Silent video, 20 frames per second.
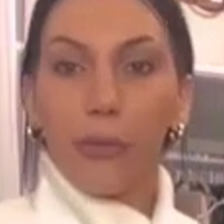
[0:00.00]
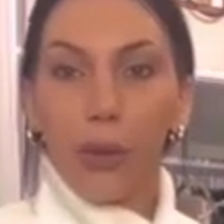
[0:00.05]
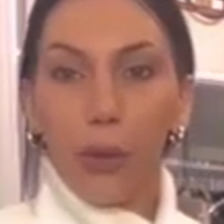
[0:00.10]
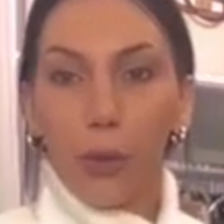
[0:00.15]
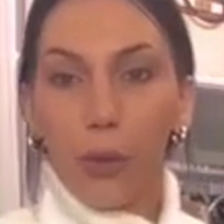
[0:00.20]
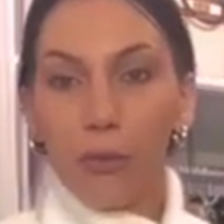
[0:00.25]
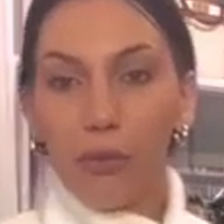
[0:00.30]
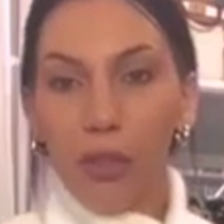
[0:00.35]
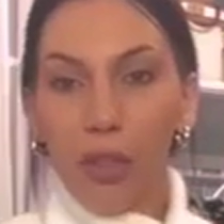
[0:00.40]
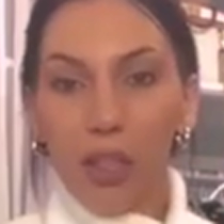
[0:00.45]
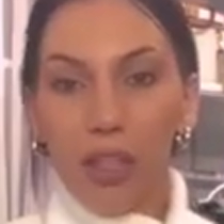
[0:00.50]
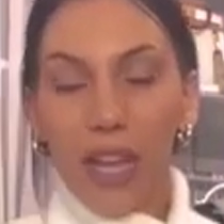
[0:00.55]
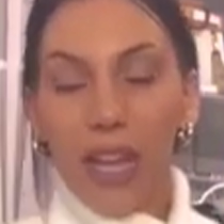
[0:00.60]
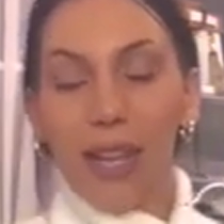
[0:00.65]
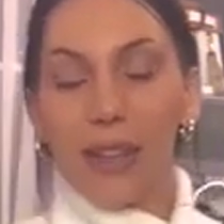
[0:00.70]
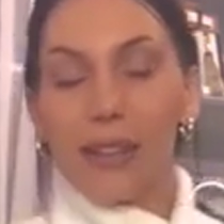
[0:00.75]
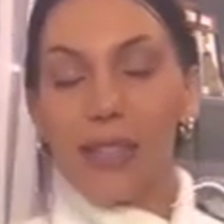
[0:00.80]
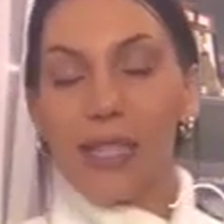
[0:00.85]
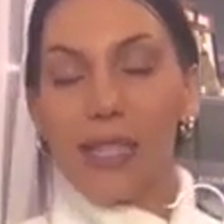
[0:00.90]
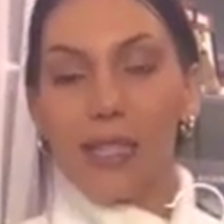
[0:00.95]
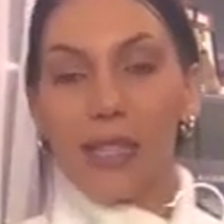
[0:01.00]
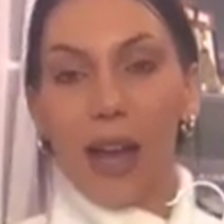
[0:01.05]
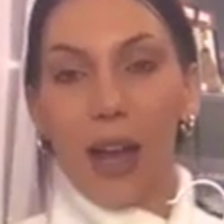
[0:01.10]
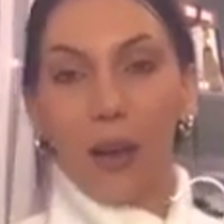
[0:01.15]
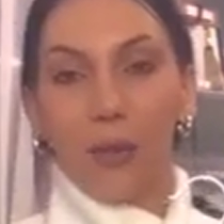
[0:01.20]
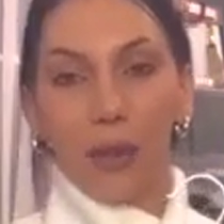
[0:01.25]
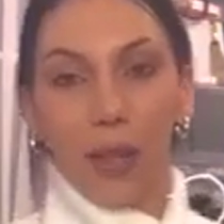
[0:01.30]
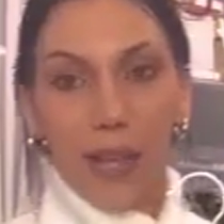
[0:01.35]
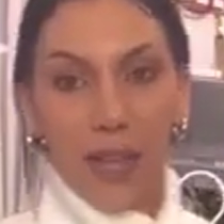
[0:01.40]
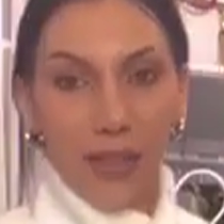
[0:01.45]
a few of the links
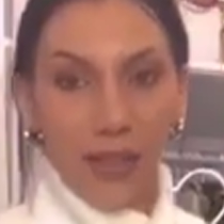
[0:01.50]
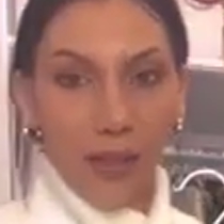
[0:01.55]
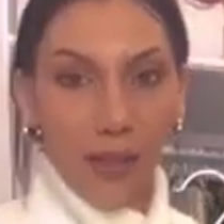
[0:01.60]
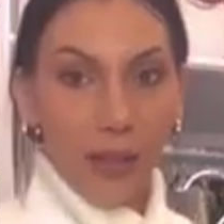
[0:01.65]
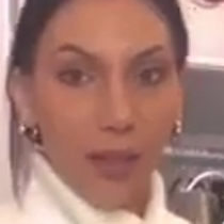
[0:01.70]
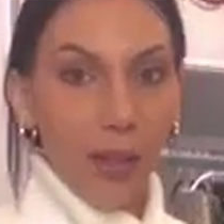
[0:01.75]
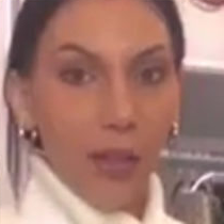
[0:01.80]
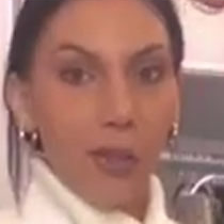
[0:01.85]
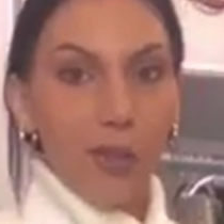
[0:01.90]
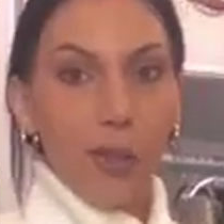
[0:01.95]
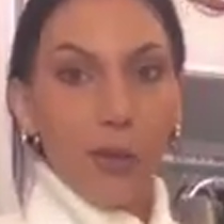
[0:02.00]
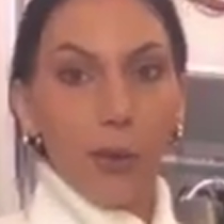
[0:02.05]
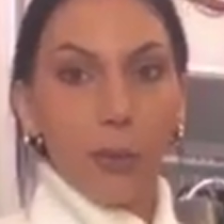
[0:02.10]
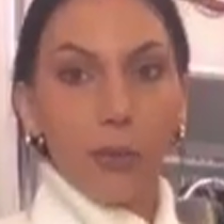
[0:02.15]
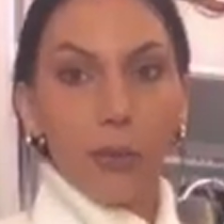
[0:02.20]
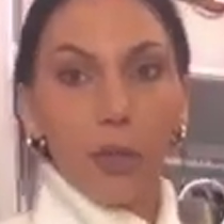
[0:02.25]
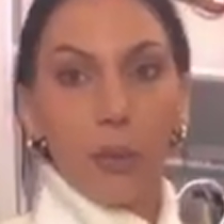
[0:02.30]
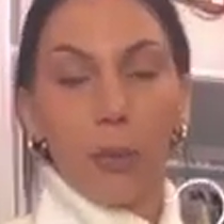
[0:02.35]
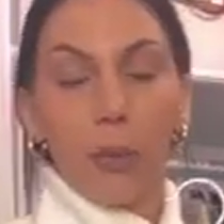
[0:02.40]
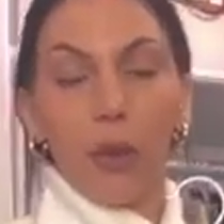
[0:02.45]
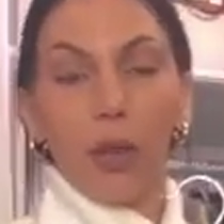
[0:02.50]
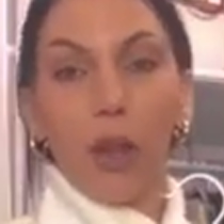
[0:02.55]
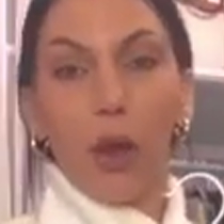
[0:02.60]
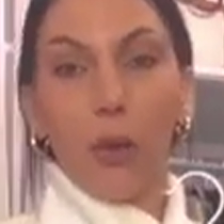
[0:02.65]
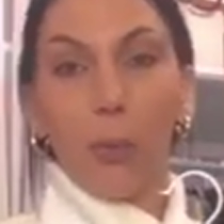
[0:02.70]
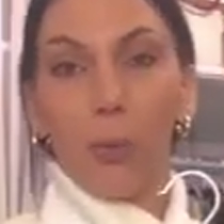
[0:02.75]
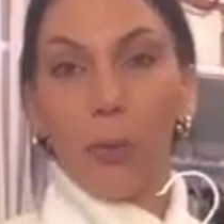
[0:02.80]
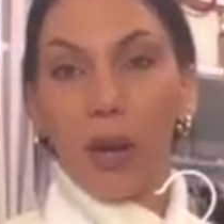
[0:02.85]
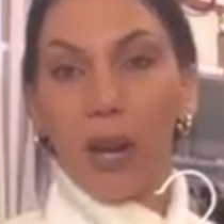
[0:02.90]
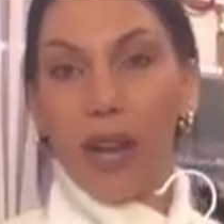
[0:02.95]
down in the description
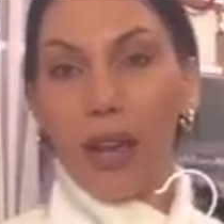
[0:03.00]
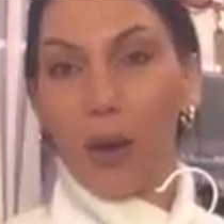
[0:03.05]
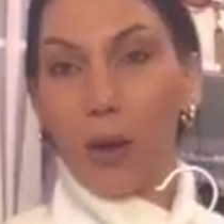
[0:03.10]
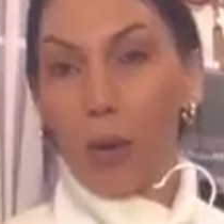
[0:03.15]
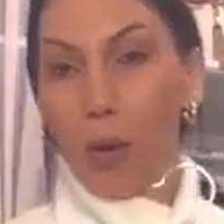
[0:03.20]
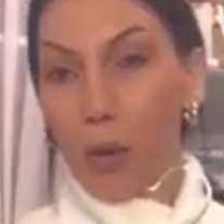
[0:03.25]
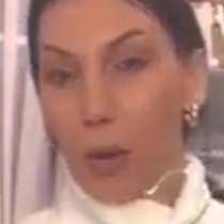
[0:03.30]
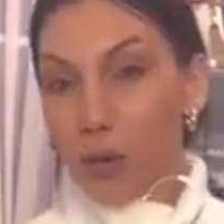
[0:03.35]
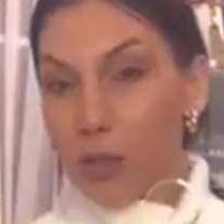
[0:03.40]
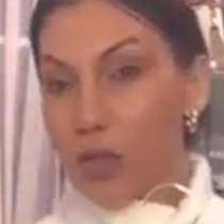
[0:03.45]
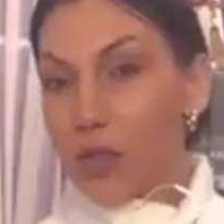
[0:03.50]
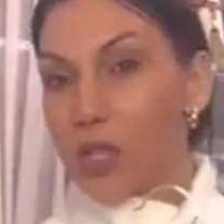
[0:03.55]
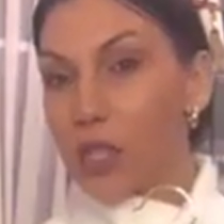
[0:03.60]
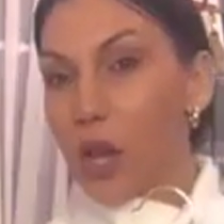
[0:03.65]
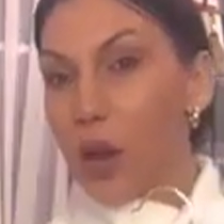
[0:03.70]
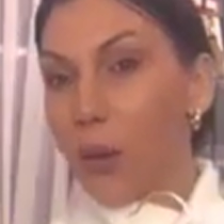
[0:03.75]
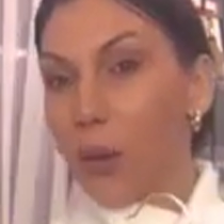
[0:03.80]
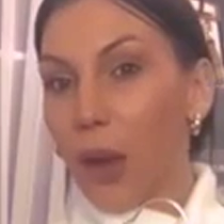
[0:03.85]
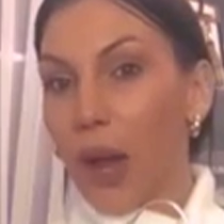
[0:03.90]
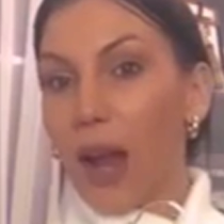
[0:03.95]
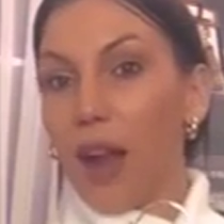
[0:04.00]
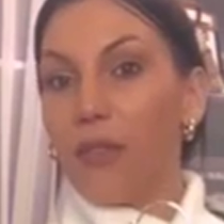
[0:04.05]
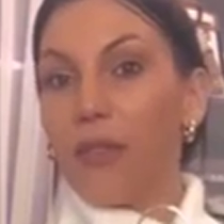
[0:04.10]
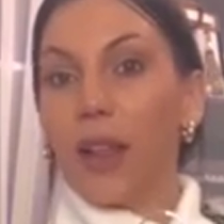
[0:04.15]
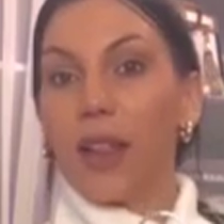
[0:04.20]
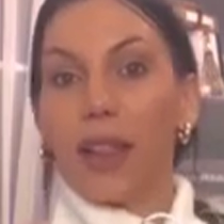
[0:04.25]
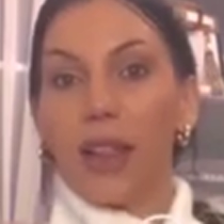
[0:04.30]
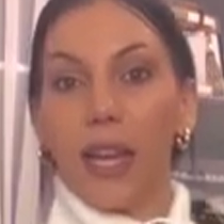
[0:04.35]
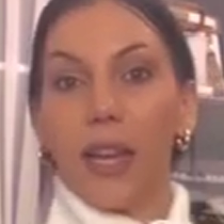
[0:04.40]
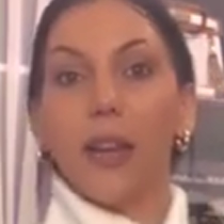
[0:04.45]
below, but I also have
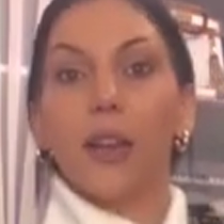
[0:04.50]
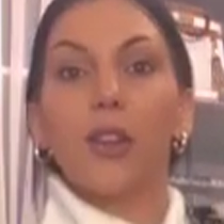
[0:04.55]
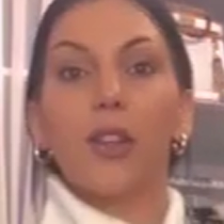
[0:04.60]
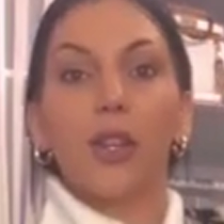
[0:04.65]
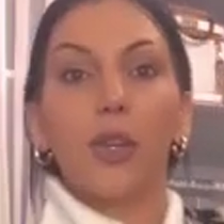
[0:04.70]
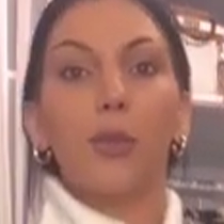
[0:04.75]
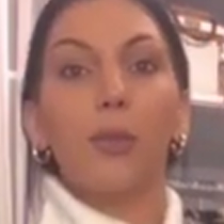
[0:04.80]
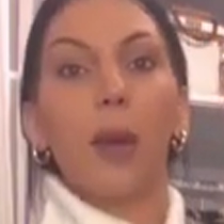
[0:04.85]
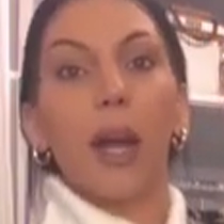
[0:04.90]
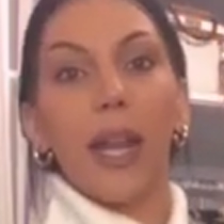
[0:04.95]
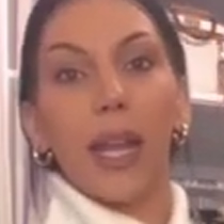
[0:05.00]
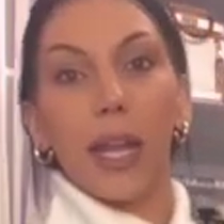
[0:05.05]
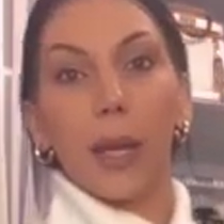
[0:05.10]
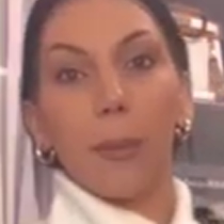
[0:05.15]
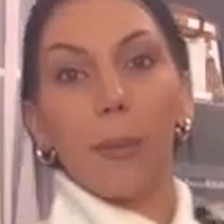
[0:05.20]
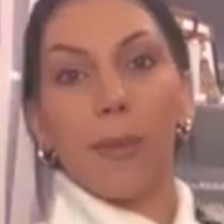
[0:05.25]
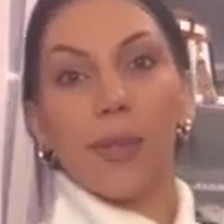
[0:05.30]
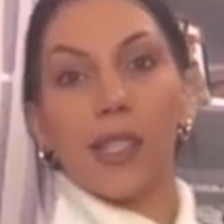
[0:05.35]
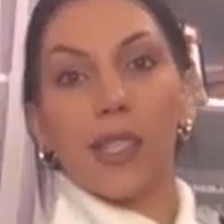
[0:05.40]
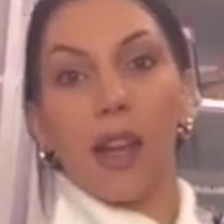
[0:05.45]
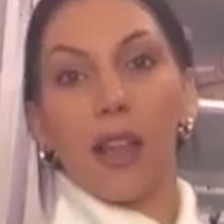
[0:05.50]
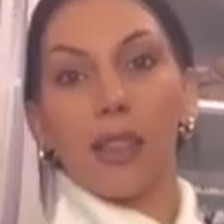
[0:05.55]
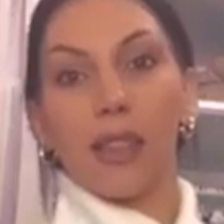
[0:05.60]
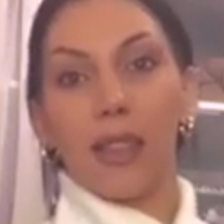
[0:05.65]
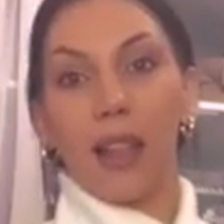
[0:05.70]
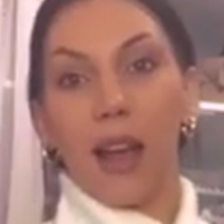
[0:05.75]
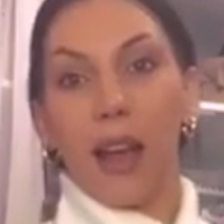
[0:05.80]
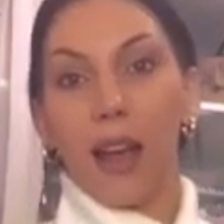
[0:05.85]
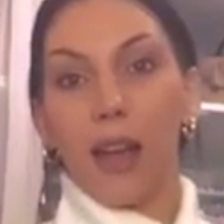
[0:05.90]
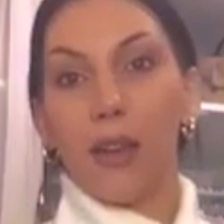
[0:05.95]
a link to my Amazon
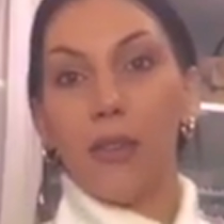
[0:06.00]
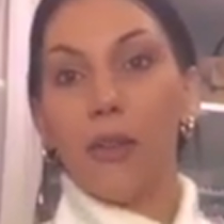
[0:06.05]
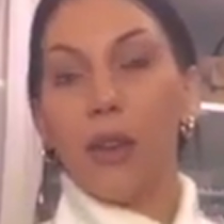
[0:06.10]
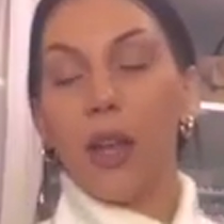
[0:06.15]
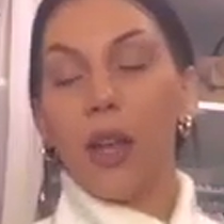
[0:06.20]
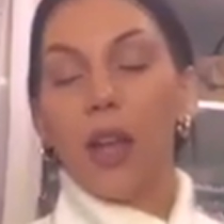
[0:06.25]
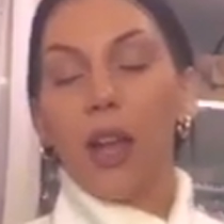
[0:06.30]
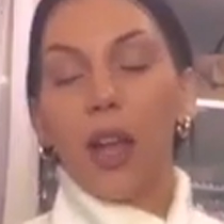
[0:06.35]
Live,